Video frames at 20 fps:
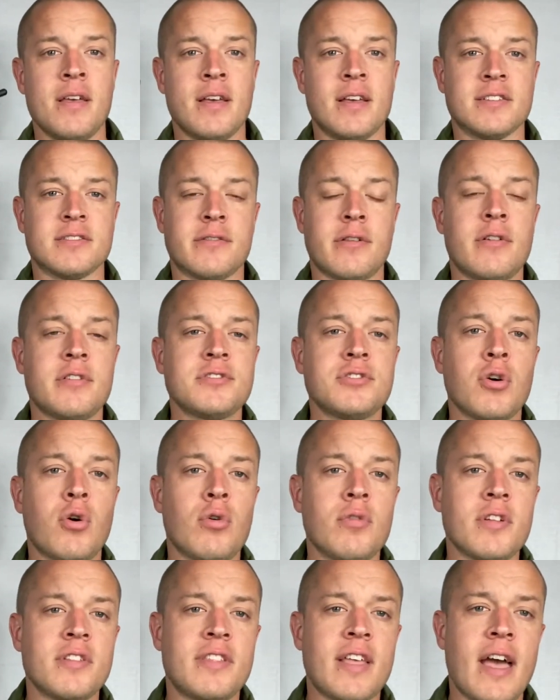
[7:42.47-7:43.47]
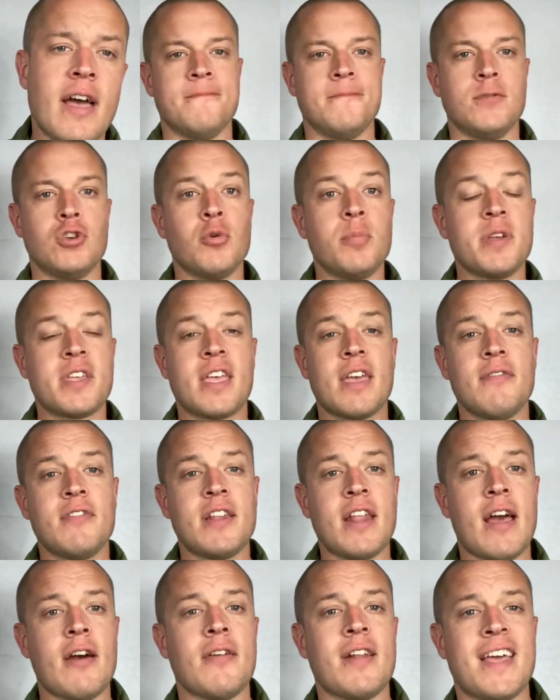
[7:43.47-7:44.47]
As long as you hold it down, you'll be giving
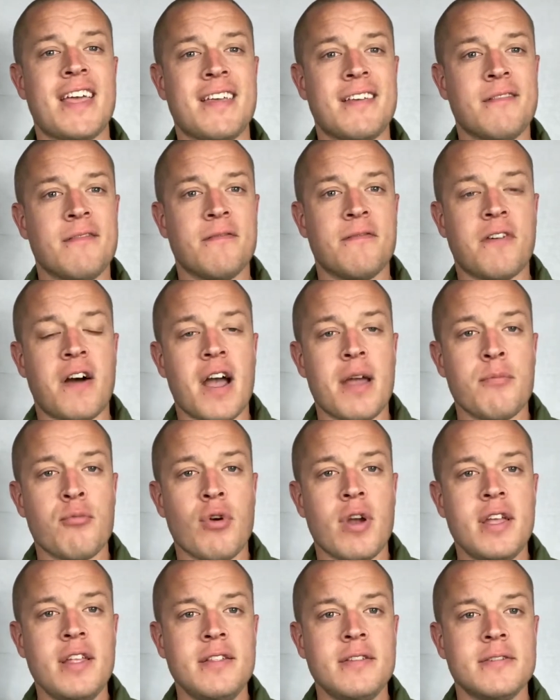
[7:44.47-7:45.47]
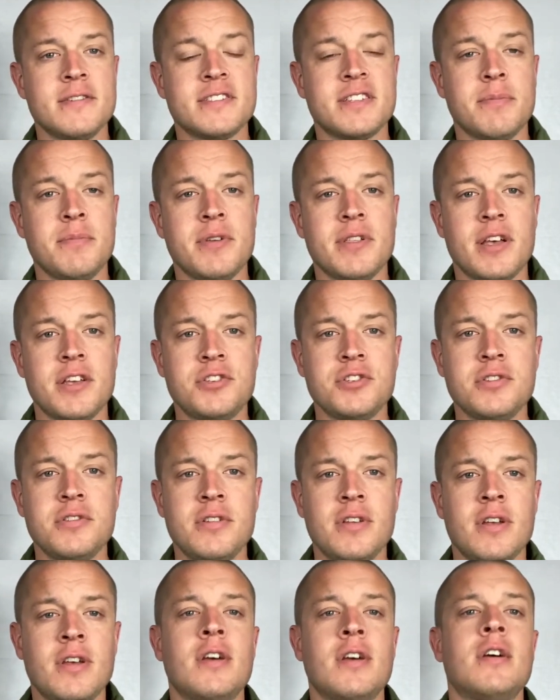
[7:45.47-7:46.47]
out a vibrate stimulation
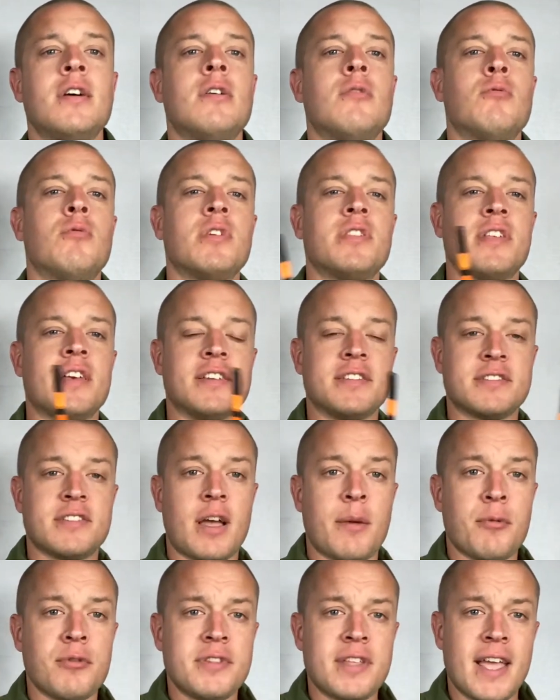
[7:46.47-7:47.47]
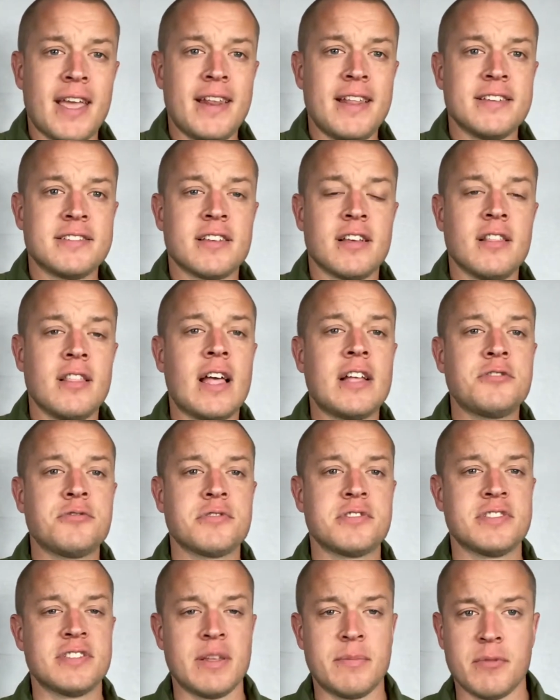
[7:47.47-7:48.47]
with a simultaneous electric
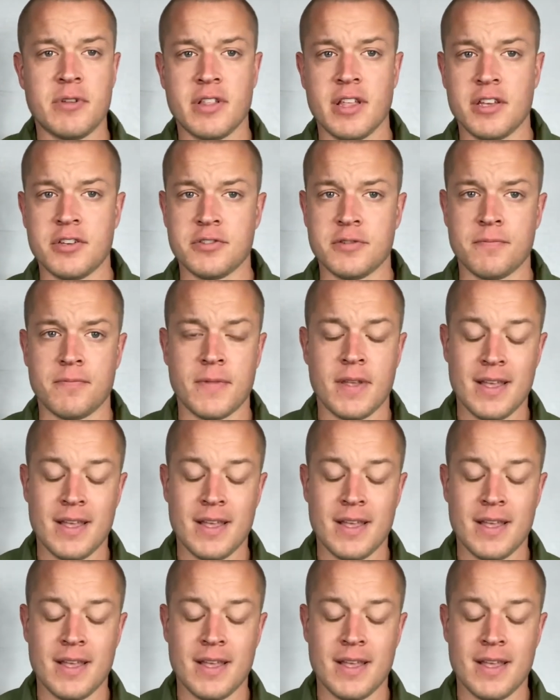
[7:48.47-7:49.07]
stimulation.